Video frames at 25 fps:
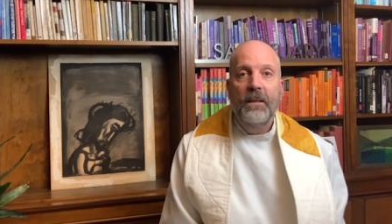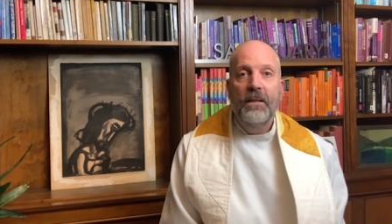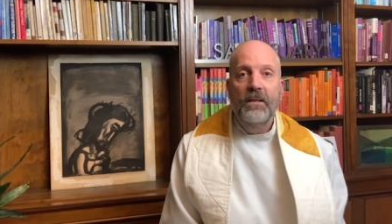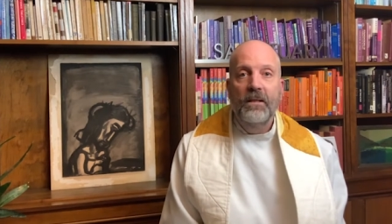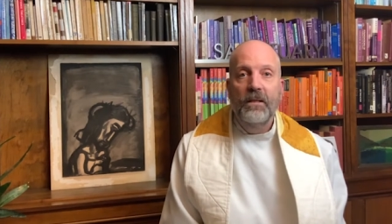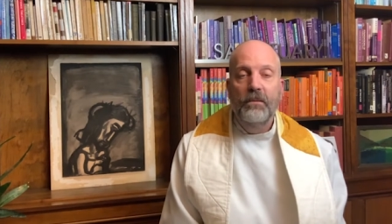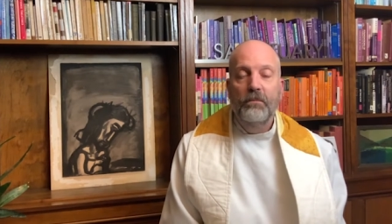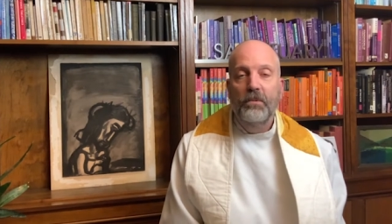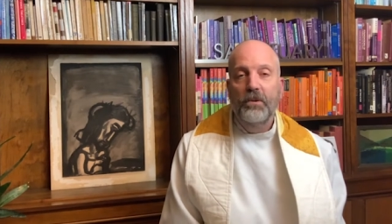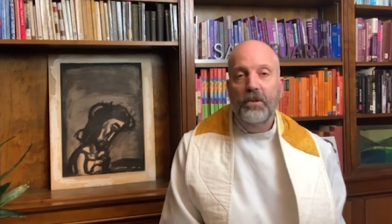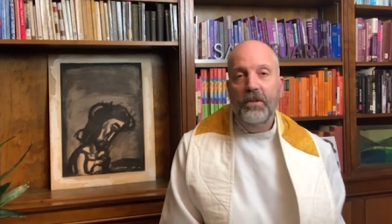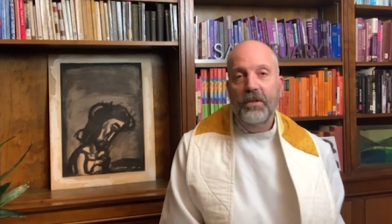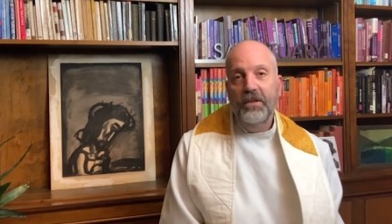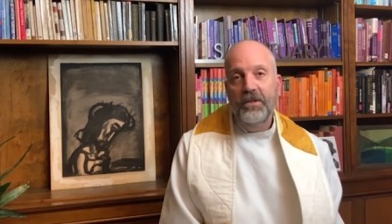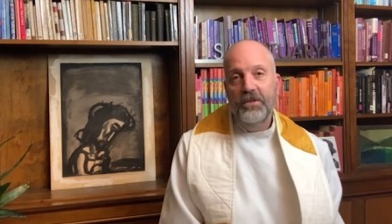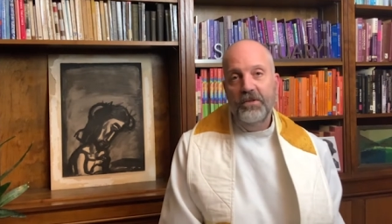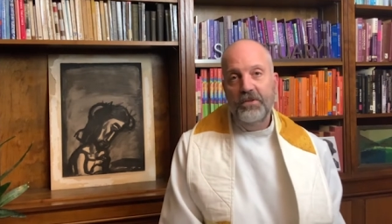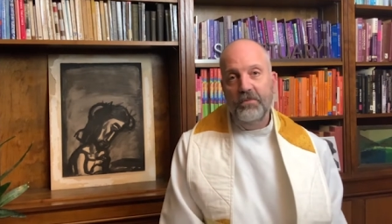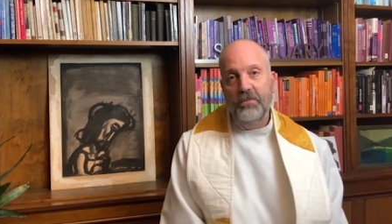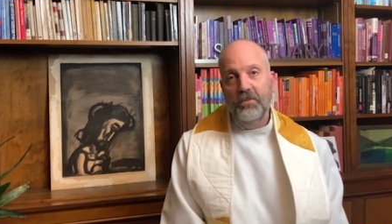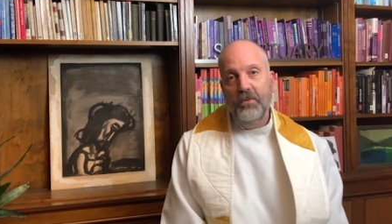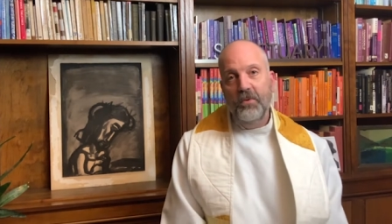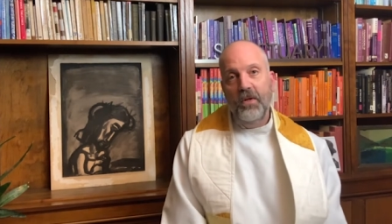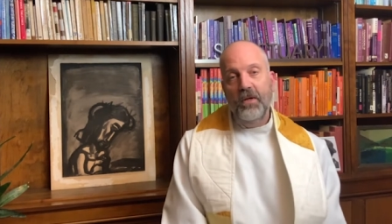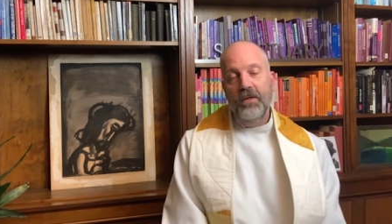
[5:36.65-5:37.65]

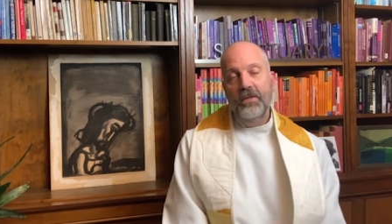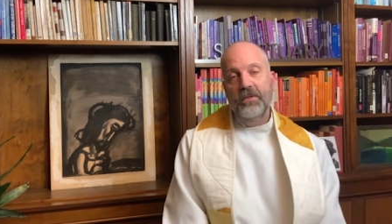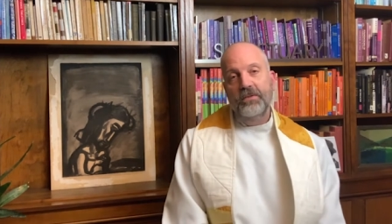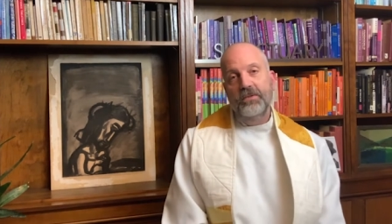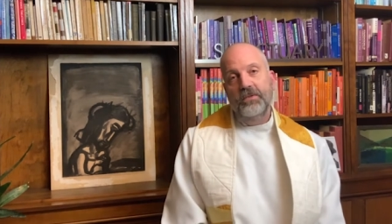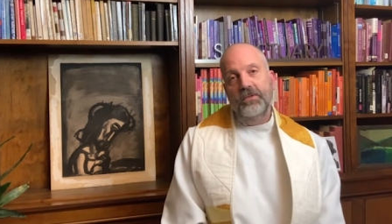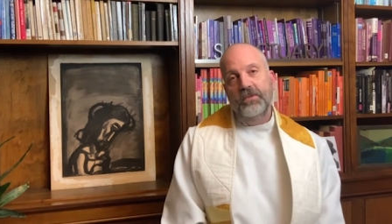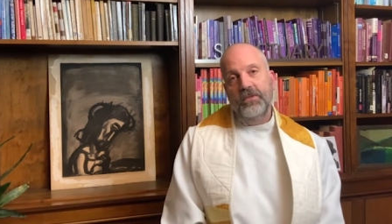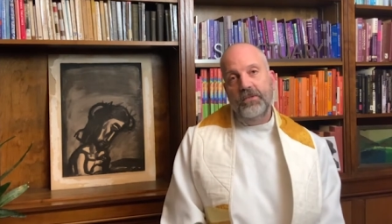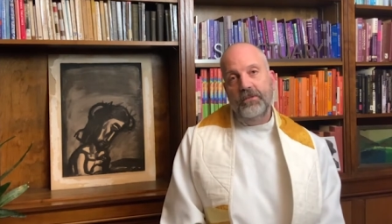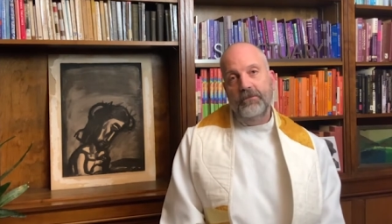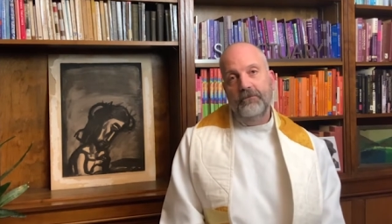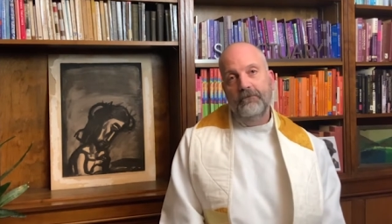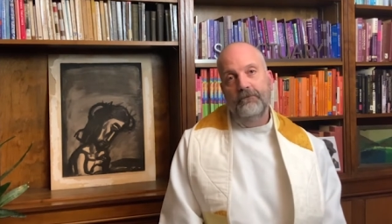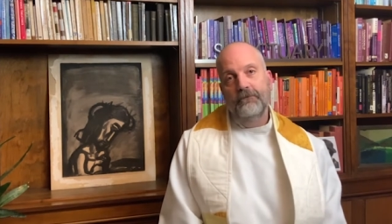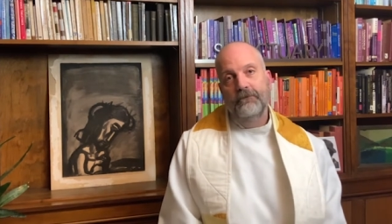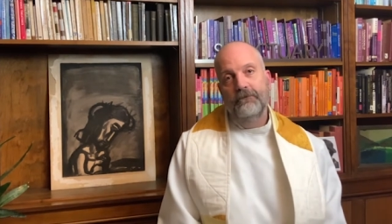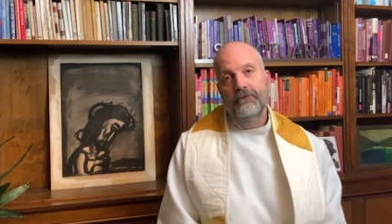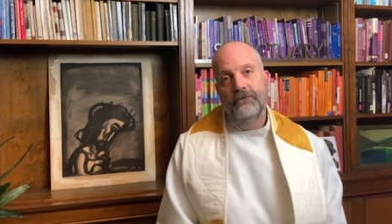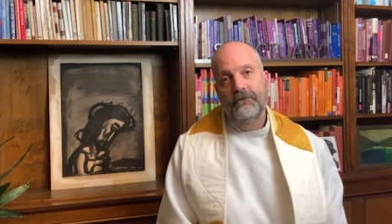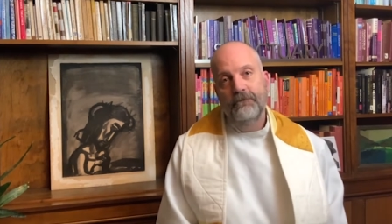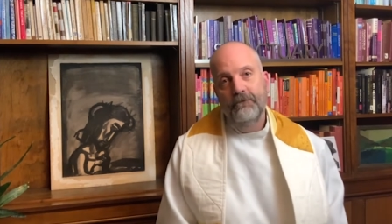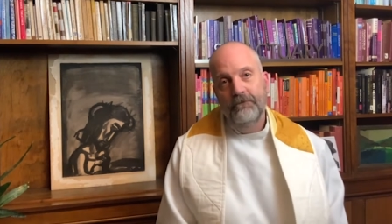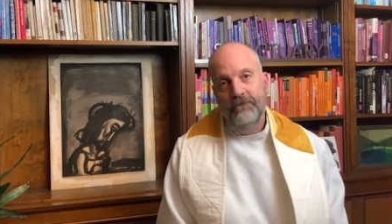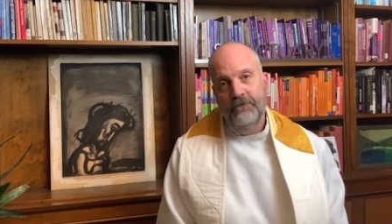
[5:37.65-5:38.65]
liberalism runs.
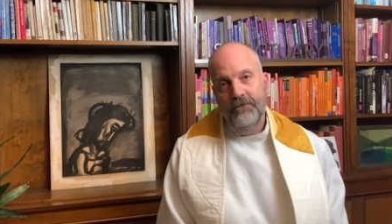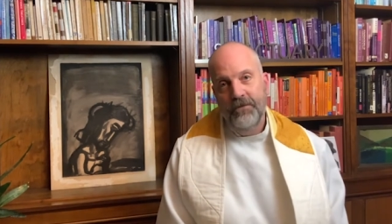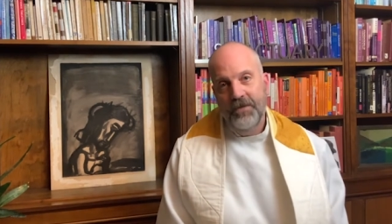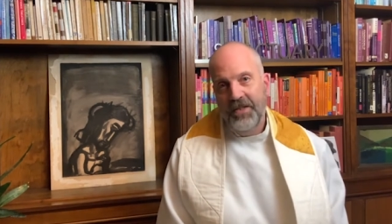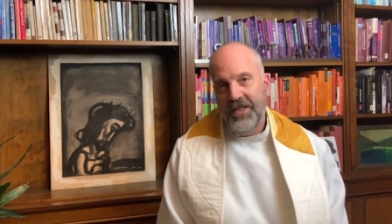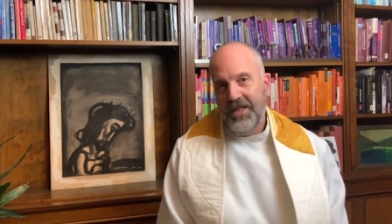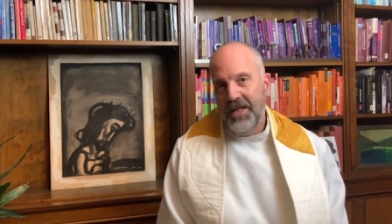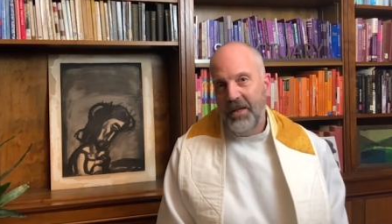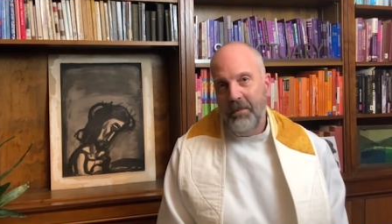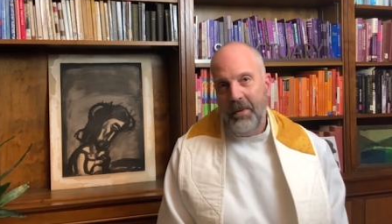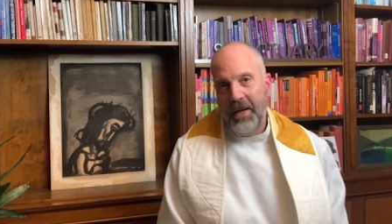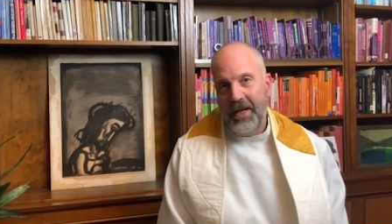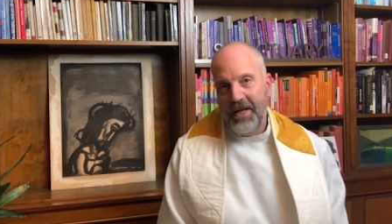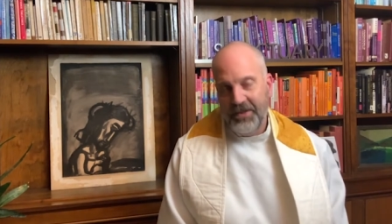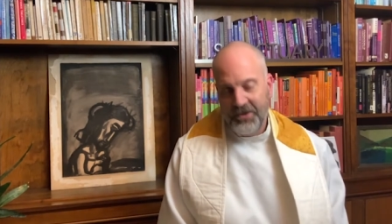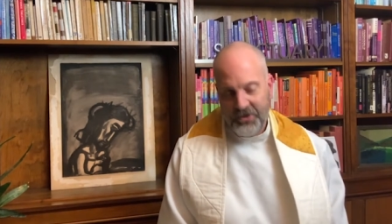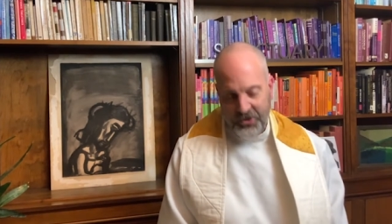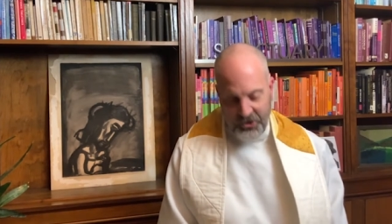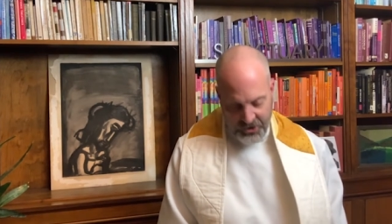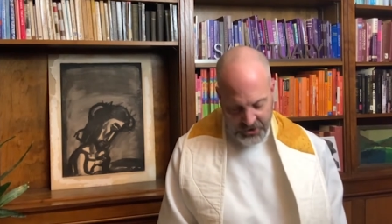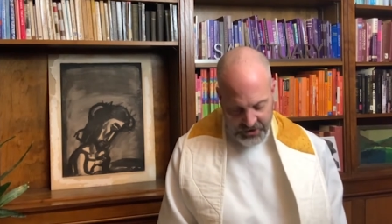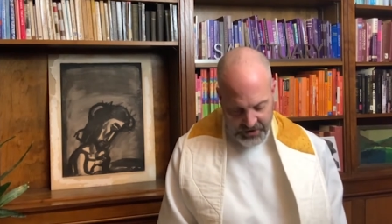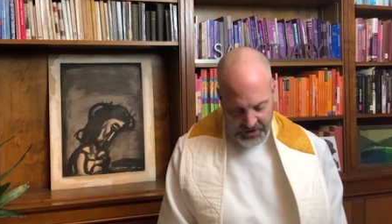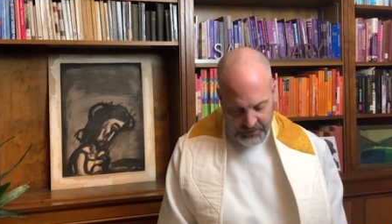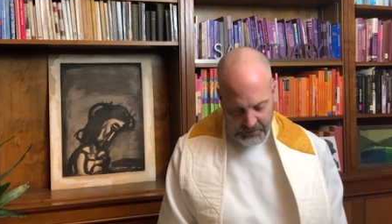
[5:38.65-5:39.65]
Come on,
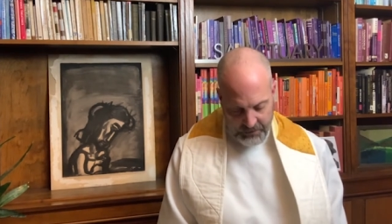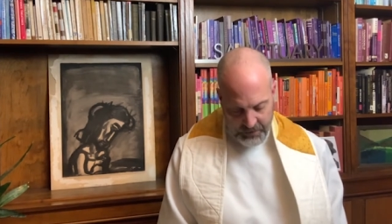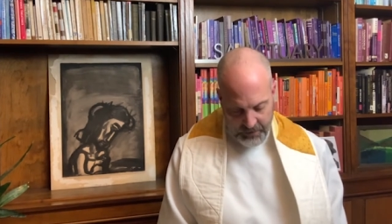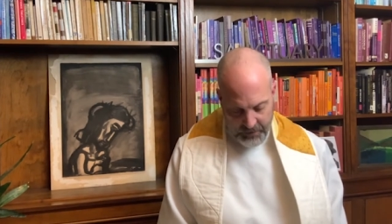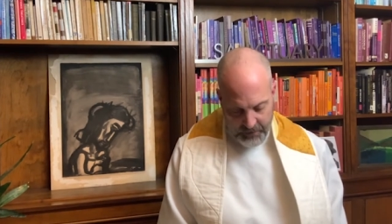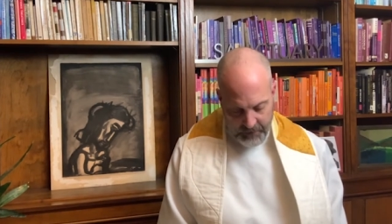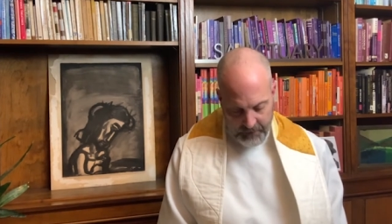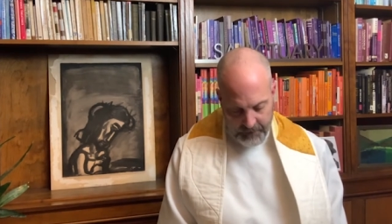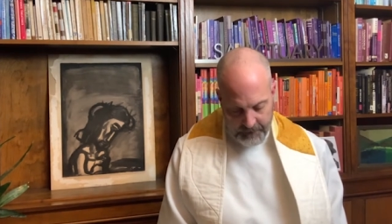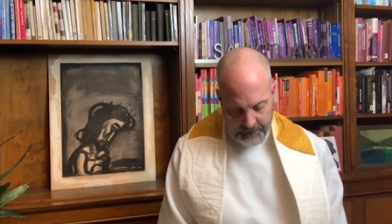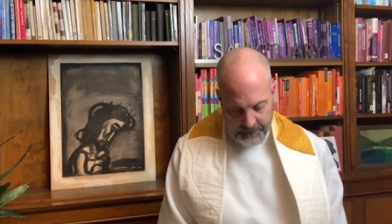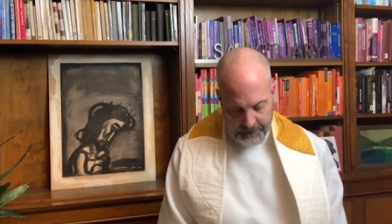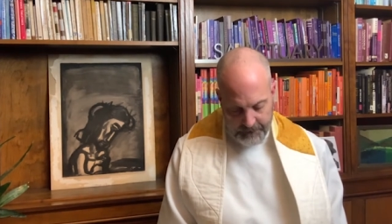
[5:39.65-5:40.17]
sheeple.